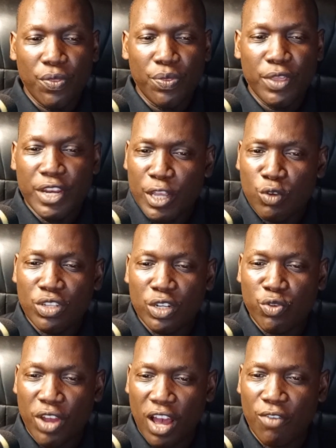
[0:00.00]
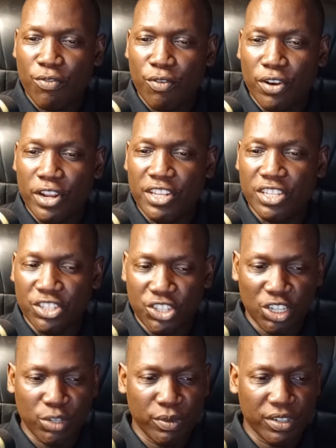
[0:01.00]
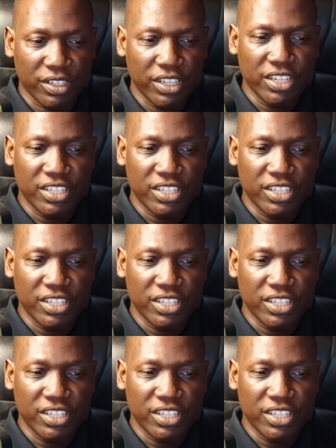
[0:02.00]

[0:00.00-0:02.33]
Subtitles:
The news that we have, ladies and gentlemen,